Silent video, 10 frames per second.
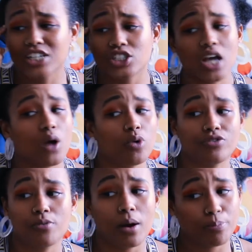just got word from
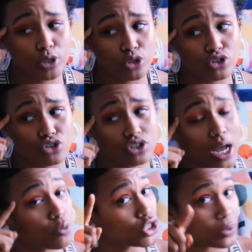our producers that we're
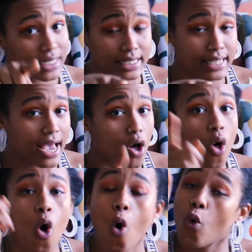doing a sale
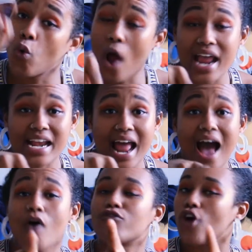right now
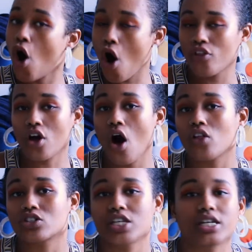for all the callers
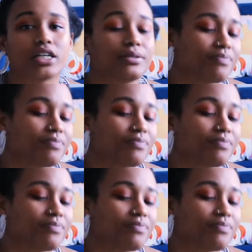here.